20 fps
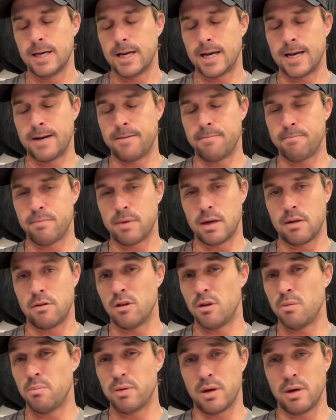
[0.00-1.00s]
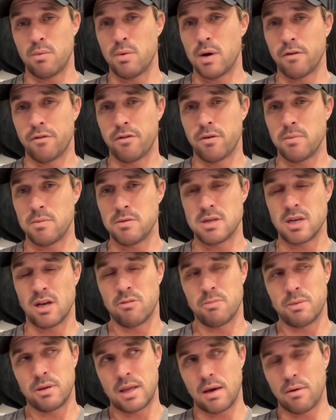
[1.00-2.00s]
and doing pretty well for
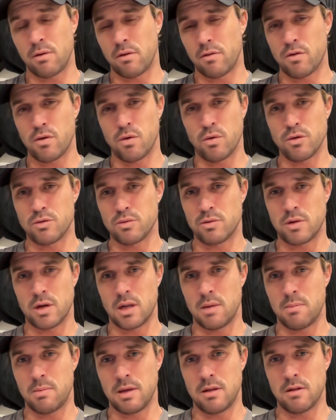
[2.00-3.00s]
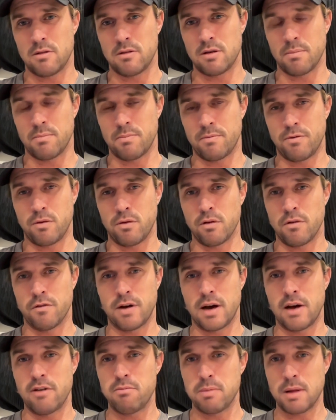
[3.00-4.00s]
themselves. But that would only be the top 4 or
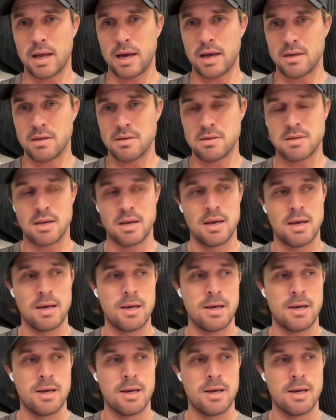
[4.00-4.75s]
5 players.